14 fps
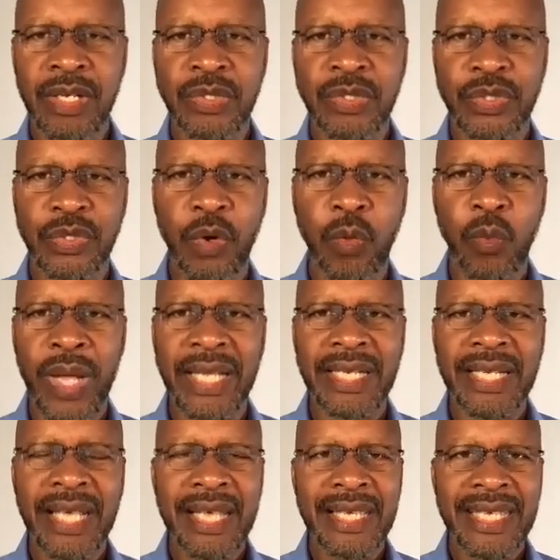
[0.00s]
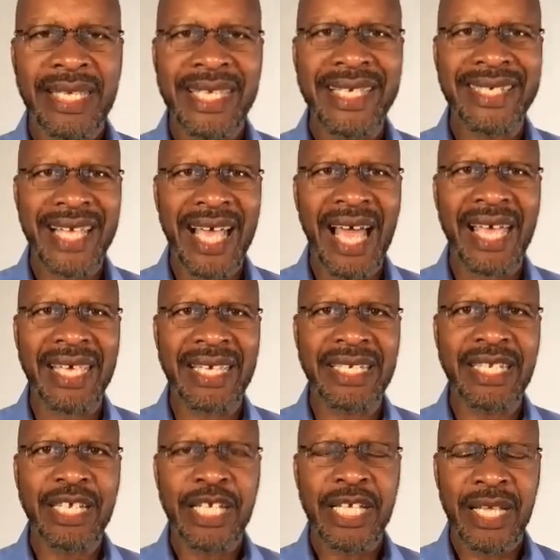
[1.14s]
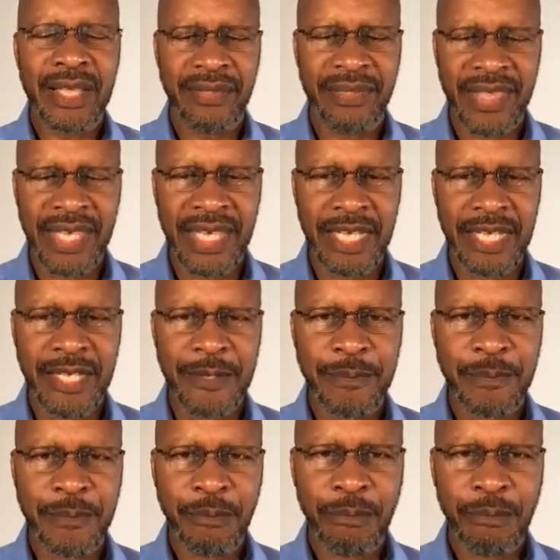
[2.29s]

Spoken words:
So when he died, the